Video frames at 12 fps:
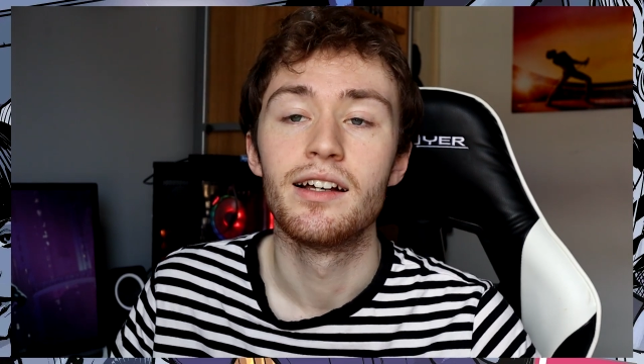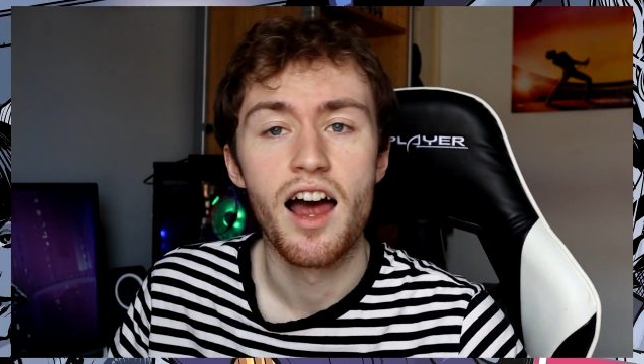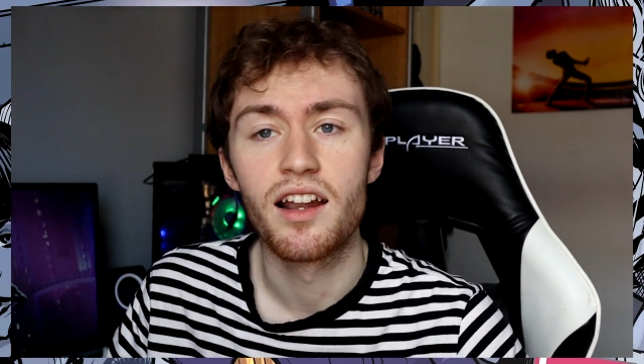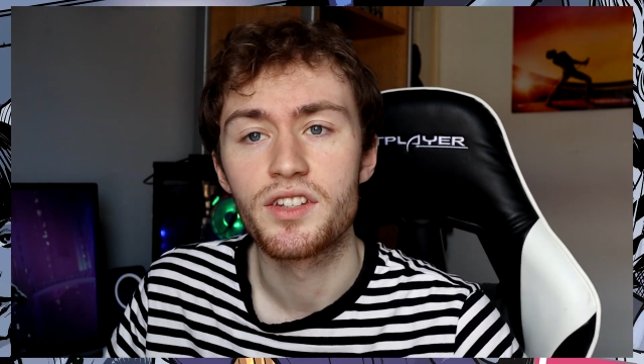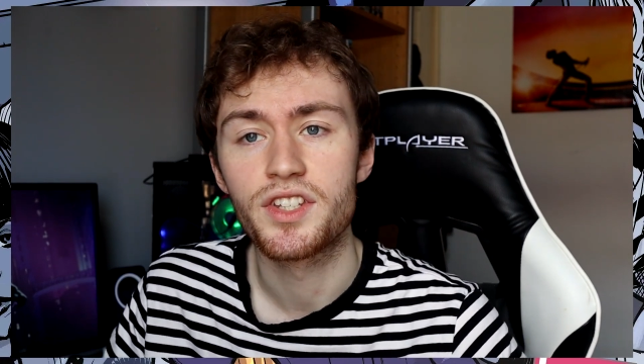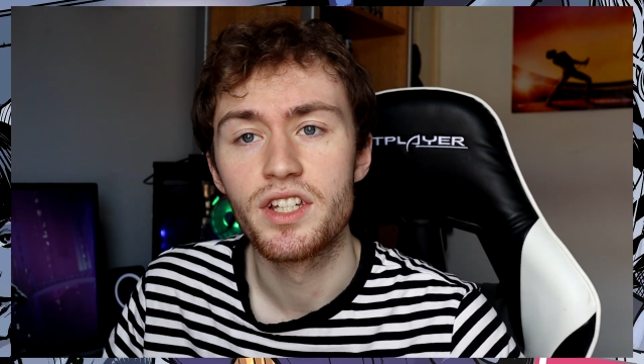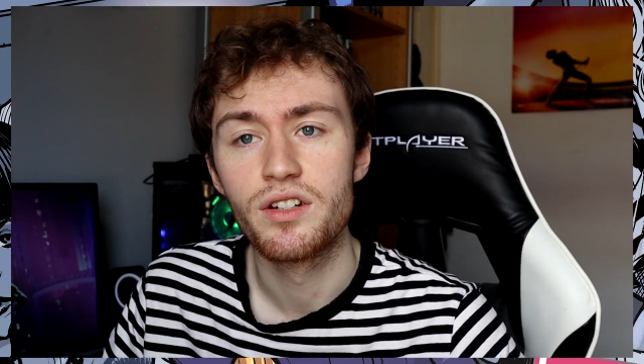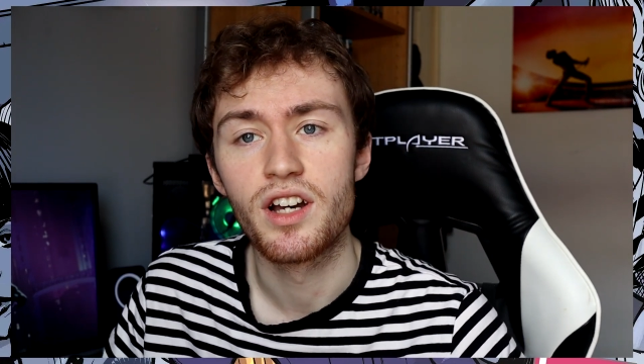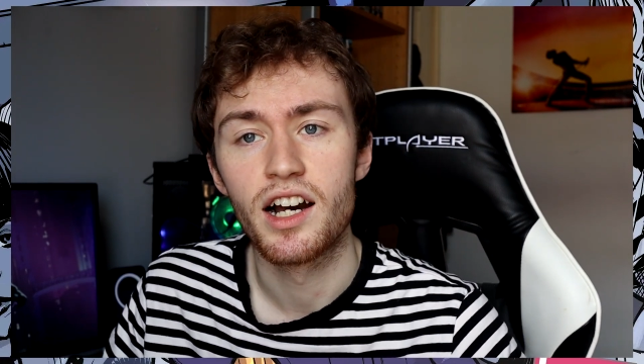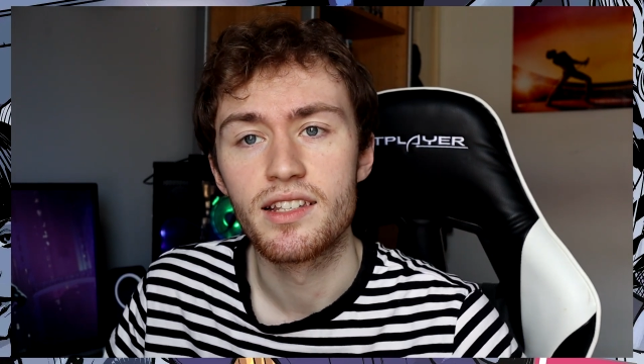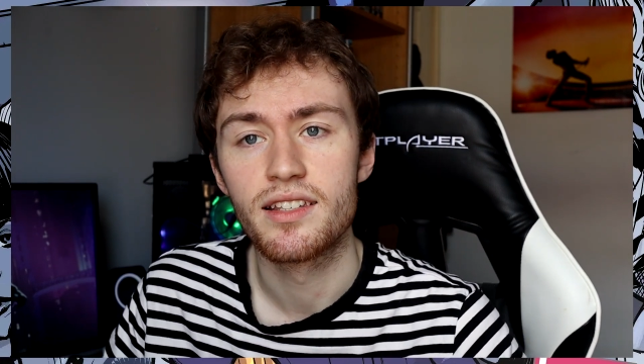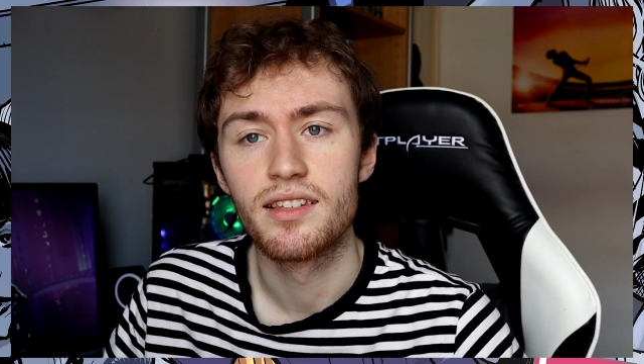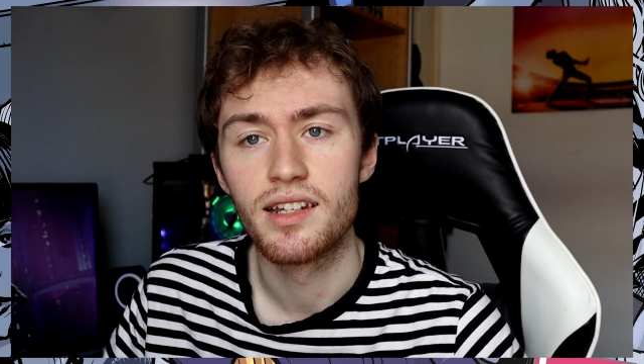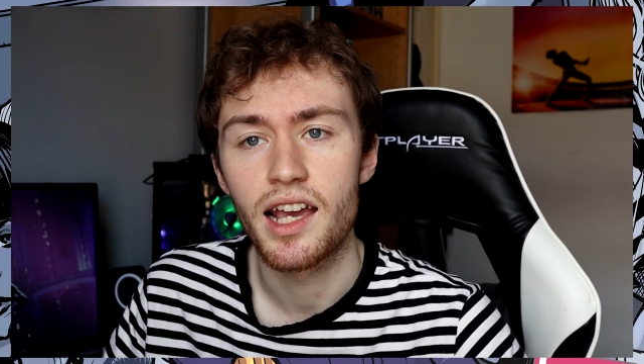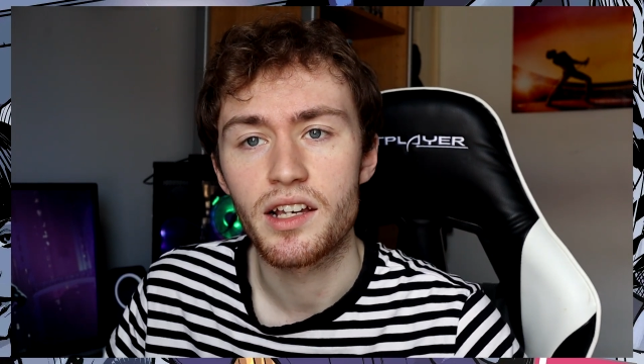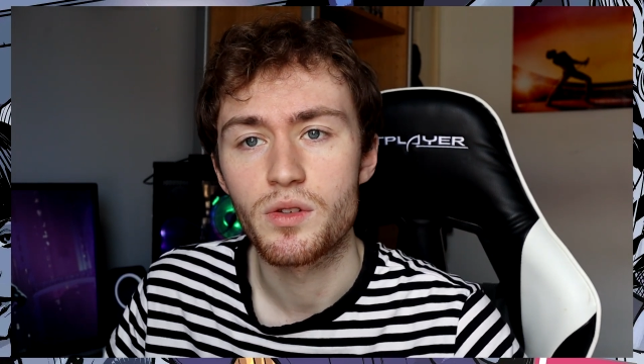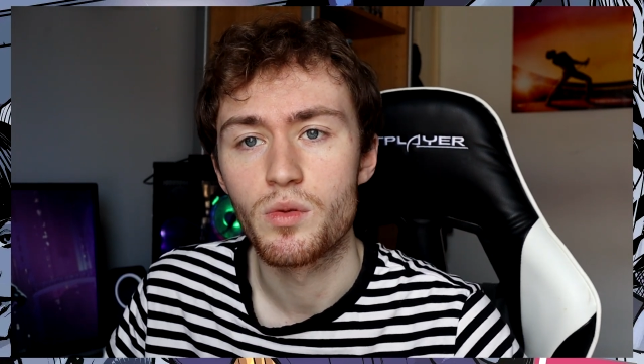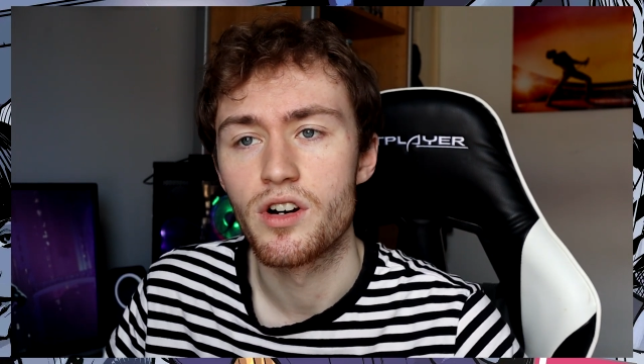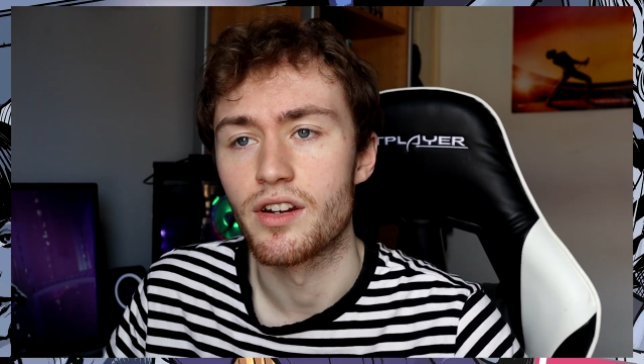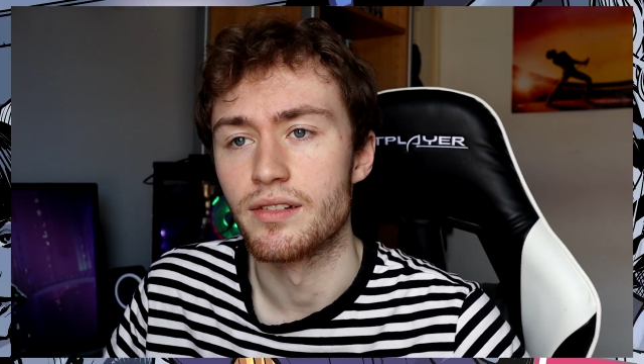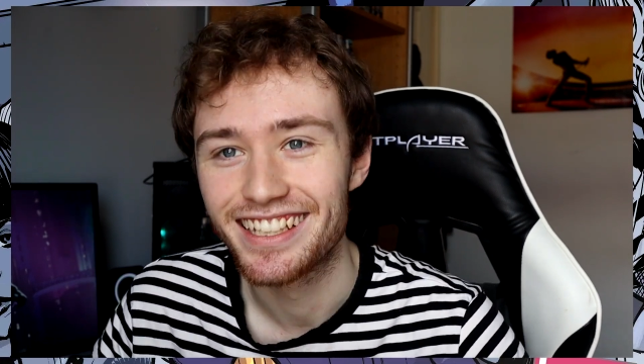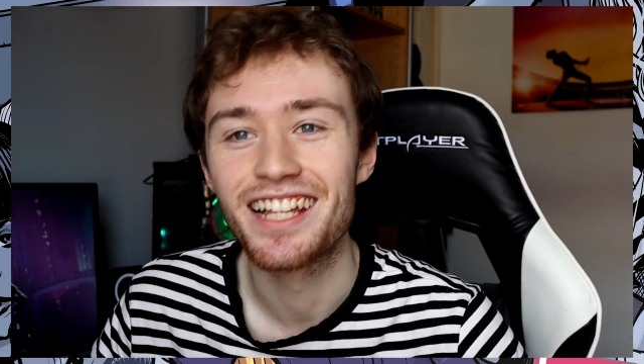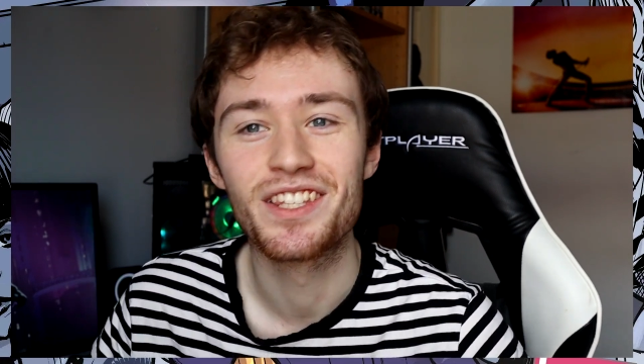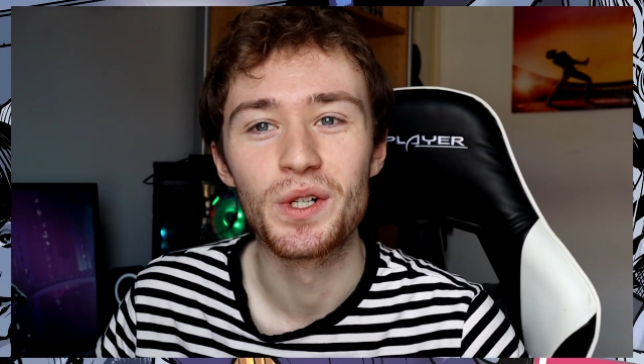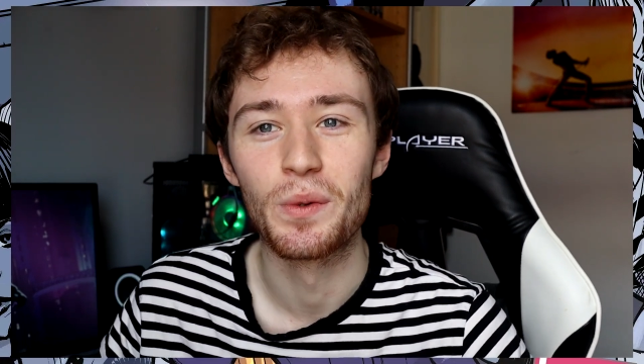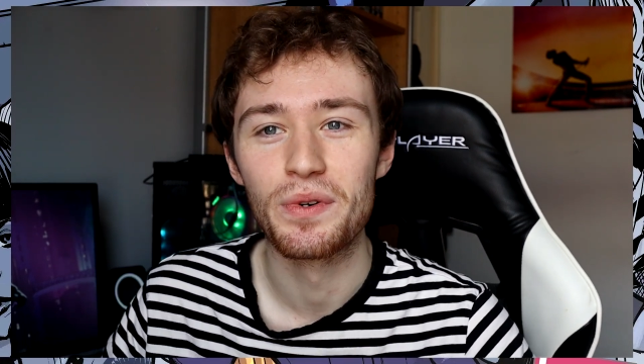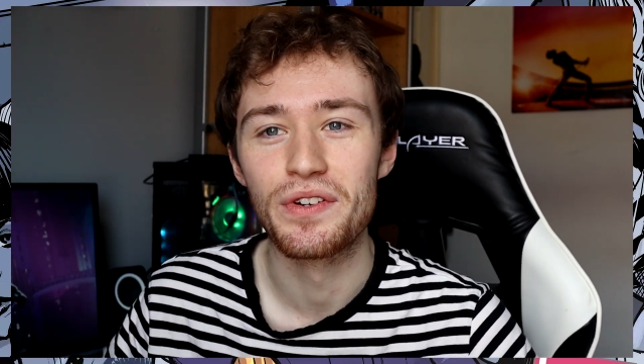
And I'll see you guys in the next one. Let's hope